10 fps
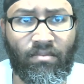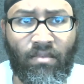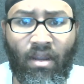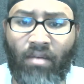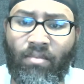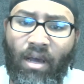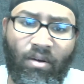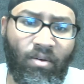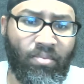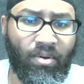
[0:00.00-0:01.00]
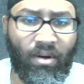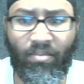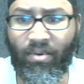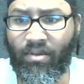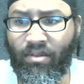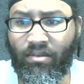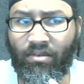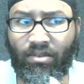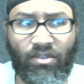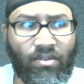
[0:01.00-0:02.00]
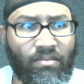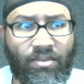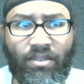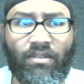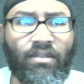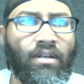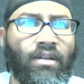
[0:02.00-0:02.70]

I'm not going to put up a scripture.